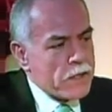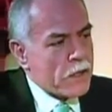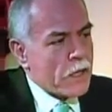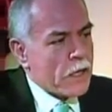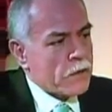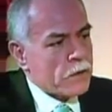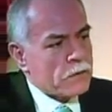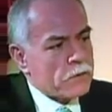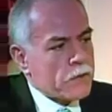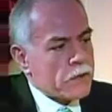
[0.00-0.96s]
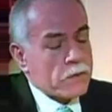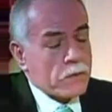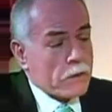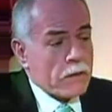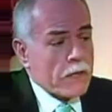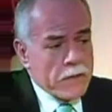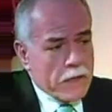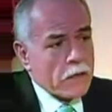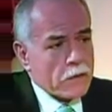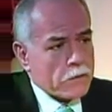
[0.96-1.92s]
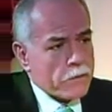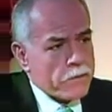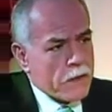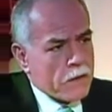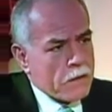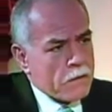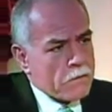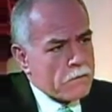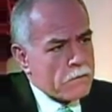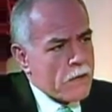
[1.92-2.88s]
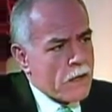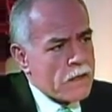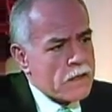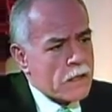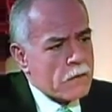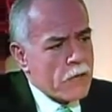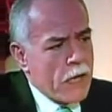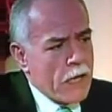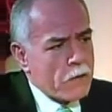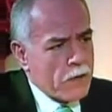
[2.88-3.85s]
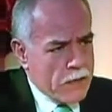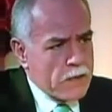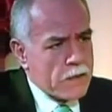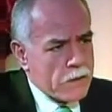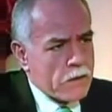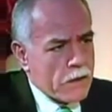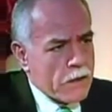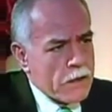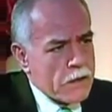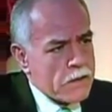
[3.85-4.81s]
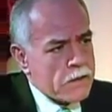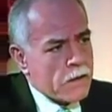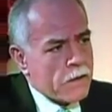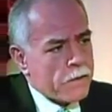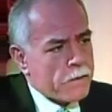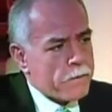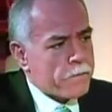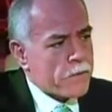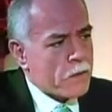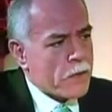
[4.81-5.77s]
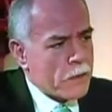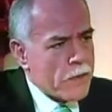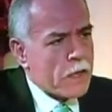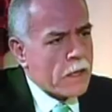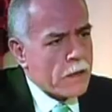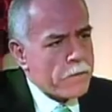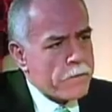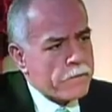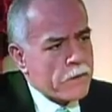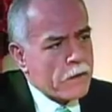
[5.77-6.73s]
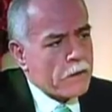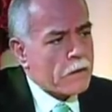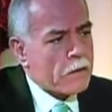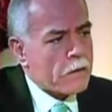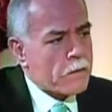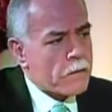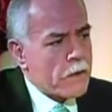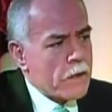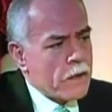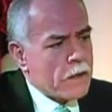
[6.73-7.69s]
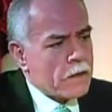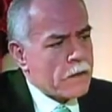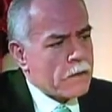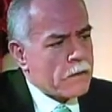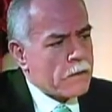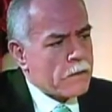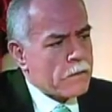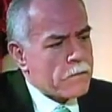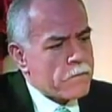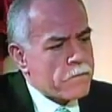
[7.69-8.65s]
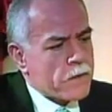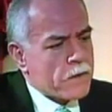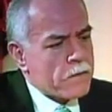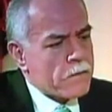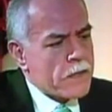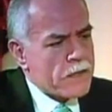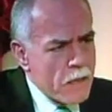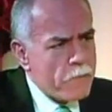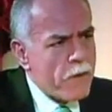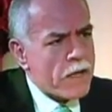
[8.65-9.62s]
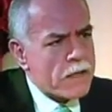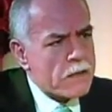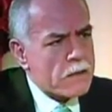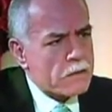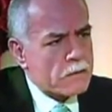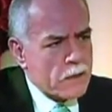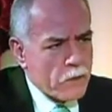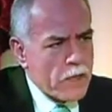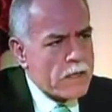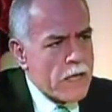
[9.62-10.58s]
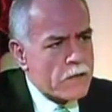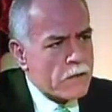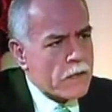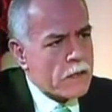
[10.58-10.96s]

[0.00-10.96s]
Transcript: How concerned are you? Because let me tell you, honestly, when I see certain things about America, in some parts, I don't want to